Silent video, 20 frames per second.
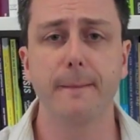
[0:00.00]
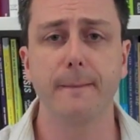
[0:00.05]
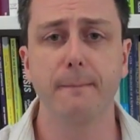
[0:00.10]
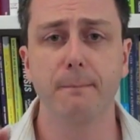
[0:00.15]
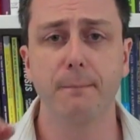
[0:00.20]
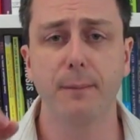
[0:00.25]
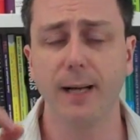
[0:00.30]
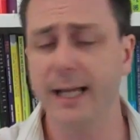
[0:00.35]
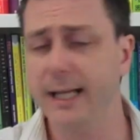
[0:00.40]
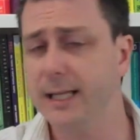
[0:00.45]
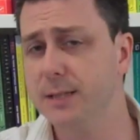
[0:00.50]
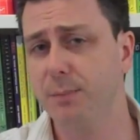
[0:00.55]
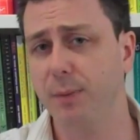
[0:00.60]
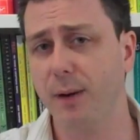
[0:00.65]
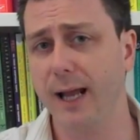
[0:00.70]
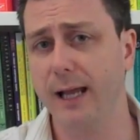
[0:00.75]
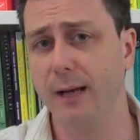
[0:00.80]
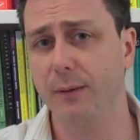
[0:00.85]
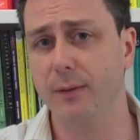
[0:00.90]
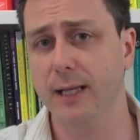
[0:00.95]
Please
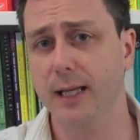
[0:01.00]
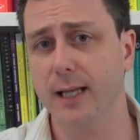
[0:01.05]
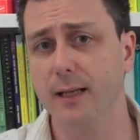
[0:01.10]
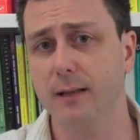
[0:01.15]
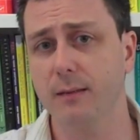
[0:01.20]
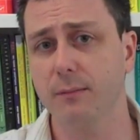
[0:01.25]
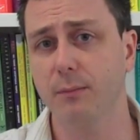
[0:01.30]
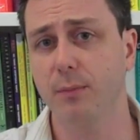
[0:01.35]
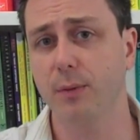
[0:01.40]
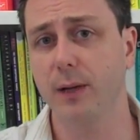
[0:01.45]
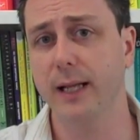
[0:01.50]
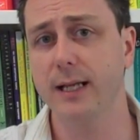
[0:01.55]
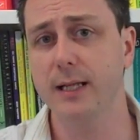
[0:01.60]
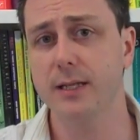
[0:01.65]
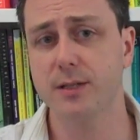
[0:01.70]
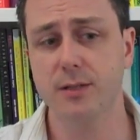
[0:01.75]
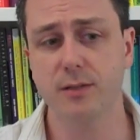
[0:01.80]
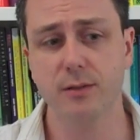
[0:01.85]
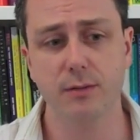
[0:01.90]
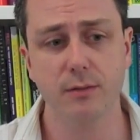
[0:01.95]
play with it.
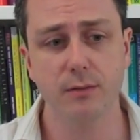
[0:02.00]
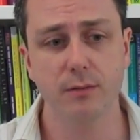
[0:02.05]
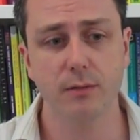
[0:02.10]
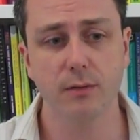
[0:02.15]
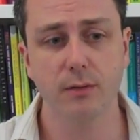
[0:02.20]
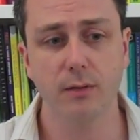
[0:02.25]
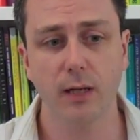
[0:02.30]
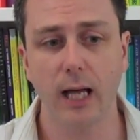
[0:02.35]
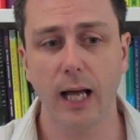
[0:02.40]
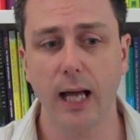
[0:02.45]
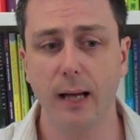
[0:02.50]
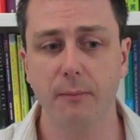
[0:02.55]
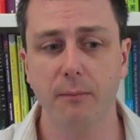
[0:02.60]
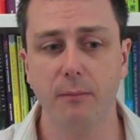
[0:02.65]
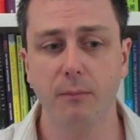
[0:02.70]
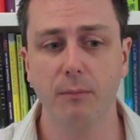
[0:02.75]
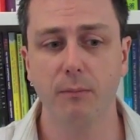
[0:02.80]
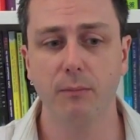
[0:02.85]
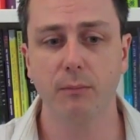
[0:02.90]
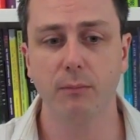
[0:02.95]
Please Um,
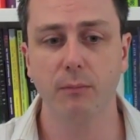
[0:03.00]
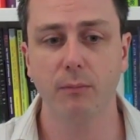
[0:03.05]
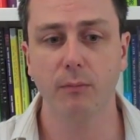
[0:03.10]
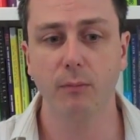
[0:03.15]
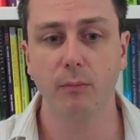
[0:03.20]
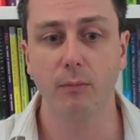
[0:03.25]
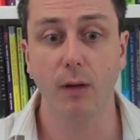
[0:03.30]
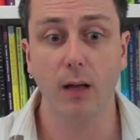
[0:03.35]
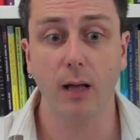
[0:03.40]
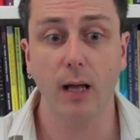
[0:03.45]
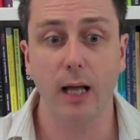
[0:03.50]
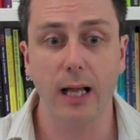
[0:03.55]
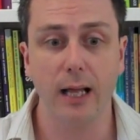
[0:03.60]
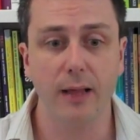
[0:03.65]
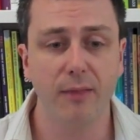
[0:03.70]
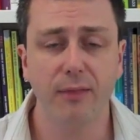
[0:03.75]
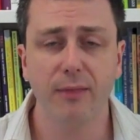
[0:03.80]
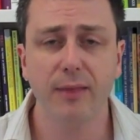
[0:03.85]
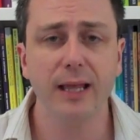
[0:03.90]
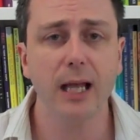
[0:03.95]

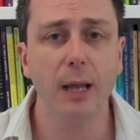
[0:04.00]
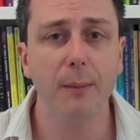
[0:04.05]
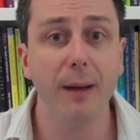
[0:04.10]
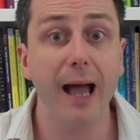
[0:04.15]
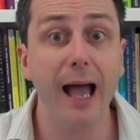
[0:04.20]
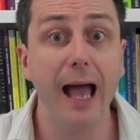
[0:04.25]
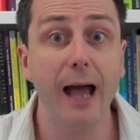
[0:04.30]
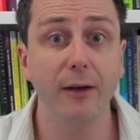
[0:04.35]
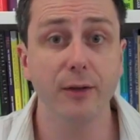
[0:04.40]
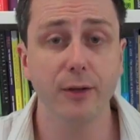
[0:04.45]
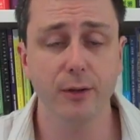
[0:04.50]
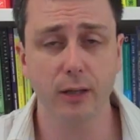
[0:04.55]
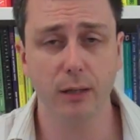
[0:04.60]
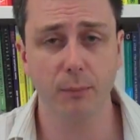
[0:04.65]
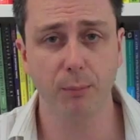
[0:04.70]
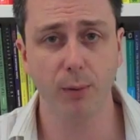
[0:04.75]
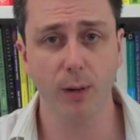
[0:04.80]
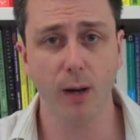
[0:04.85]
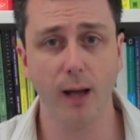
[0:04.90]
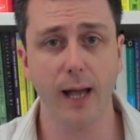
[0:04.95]
think about how you could
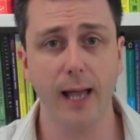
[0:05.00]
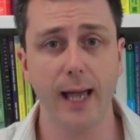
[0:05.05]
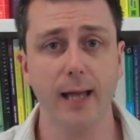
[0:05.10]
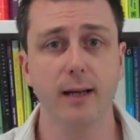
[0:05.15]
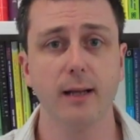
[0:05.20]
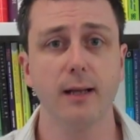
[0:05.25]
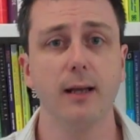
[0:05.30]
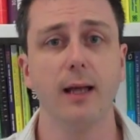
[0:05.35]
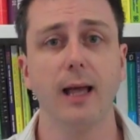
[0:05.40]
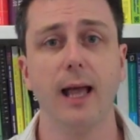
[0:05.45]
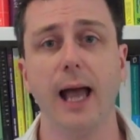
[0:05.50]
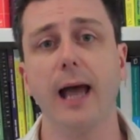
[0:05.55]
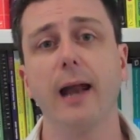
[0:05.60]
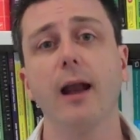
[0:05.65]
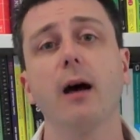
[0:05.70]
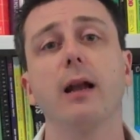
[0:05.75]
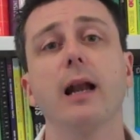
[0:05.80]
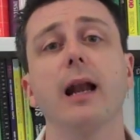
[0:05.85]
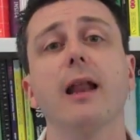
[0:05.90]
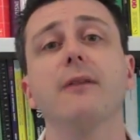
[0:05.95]
apply it, and
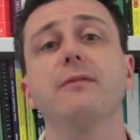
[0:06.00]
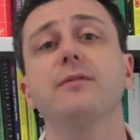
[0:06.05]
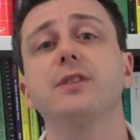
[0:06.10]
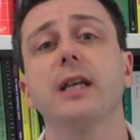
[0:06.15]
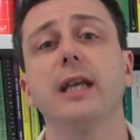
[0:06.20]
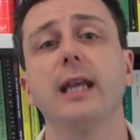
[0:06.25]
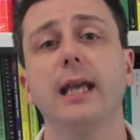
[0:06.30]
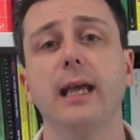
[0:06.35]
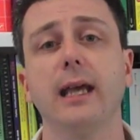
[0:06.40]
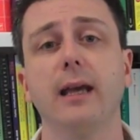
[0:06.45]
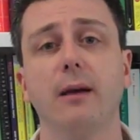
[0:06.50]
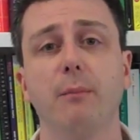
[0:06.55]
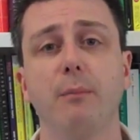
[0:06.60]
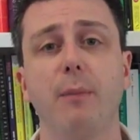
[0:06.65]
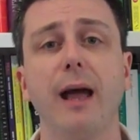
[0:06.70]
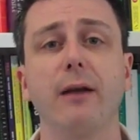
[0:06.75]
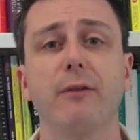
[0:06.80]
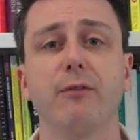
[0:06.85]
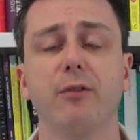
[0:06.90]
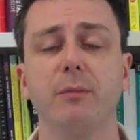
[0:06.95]
I'd love to hear
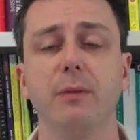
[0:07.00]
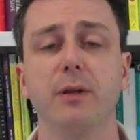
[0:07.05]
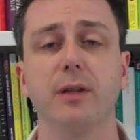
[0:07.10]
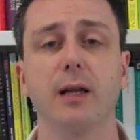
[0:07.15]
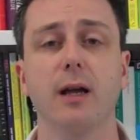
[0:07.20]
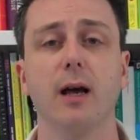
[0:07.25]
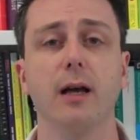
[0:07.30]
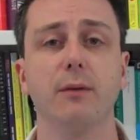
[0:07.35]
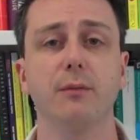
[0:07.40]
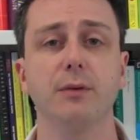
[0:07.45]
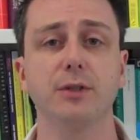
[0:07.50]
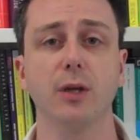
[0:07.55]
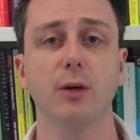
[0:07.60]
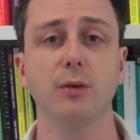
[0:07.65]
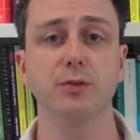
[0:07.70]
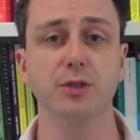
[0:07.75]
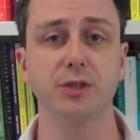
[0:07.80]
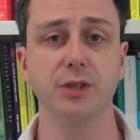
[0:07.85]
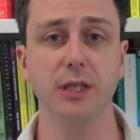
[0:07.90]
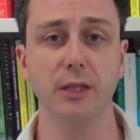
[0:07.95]
back from you the kind of
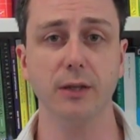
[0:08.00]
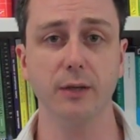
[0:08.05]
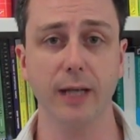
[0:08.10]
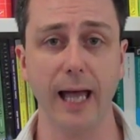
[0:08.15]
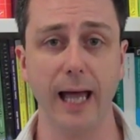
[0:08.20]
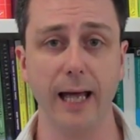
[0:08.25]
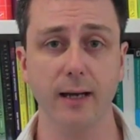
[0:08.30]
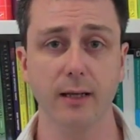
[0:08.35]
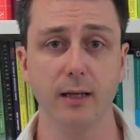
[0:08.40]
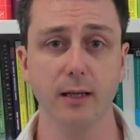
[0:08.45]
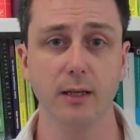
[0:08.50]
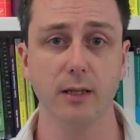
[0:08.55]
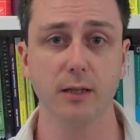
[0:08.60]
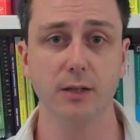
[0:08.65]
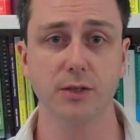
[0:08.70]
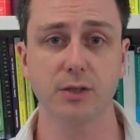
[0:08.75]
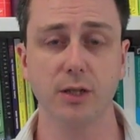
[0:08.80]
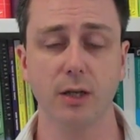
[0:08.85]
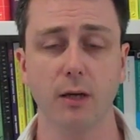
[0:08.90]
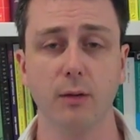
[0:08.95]
results that you get.
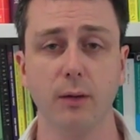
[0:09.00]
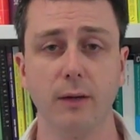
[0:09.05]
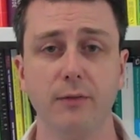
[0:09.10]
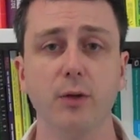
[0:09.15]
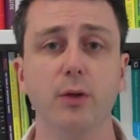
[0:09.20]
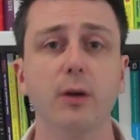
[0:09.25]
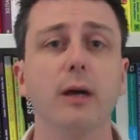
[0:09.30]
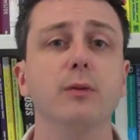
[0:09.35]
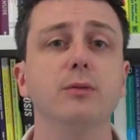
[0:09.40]
So if you go